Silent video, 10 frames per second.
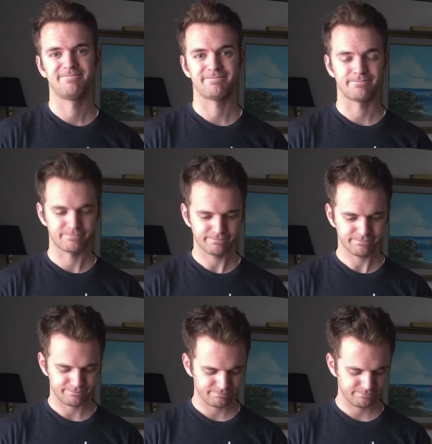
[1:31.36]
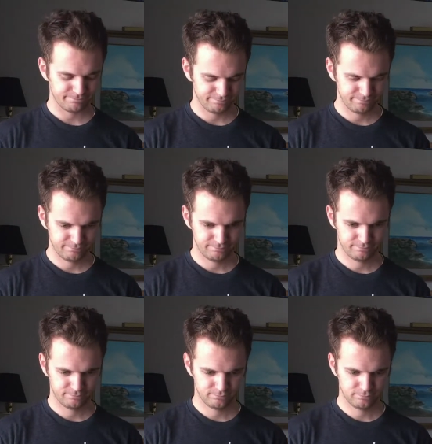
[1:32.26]

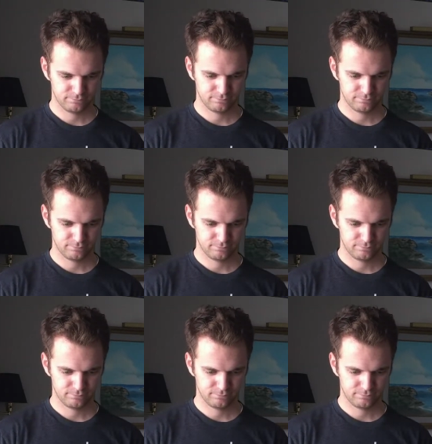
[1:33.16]
[no speech]